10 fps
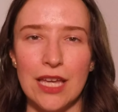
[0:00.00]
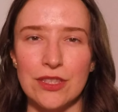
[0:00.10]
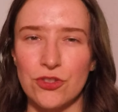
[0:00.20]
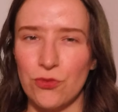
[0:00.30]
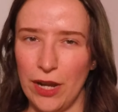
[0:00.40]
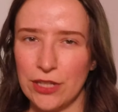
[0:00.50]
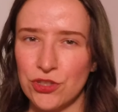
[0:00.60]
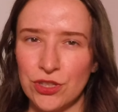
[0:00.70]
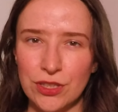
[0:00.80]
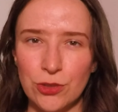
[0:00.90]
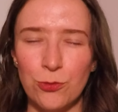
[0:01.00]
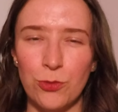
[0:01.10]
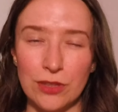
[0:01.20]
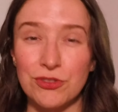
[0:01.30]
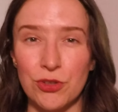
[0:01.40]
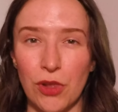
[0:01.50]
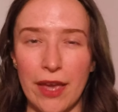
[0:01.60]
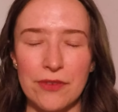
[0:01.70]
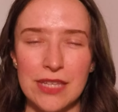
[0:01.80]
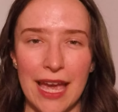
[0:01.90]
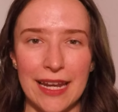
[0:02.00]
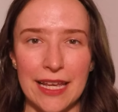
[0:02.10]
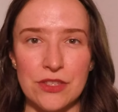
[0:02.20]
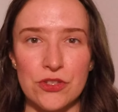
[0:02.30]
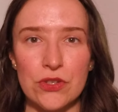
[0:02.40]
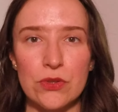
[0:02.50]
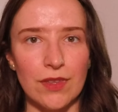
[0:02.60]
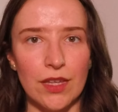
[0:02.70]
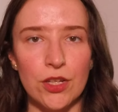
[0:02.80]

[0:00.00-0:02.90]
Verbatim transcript: the direction that you want your life to head into